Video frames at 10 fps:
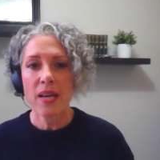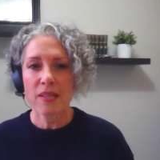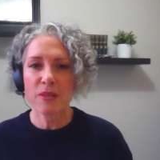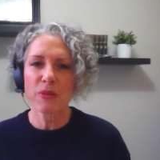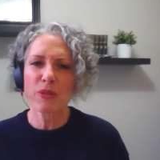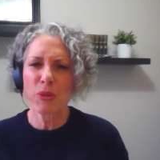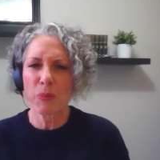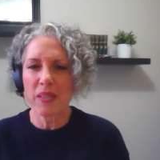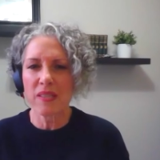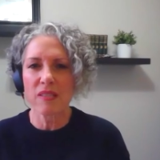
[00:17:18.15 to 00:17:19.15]
So the two
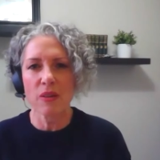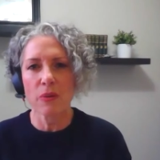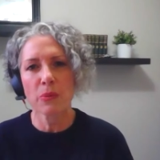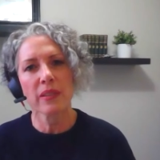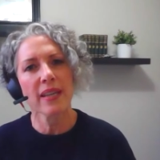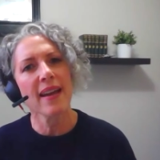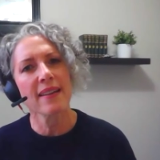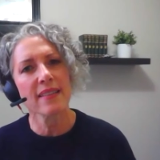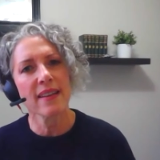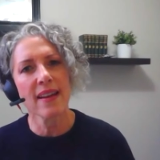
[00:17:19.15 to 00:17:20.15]
pieces go really
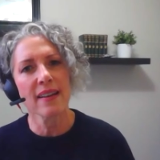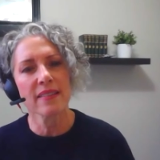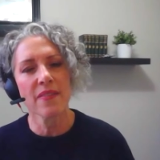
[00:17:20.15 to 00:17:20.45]
hand in hand.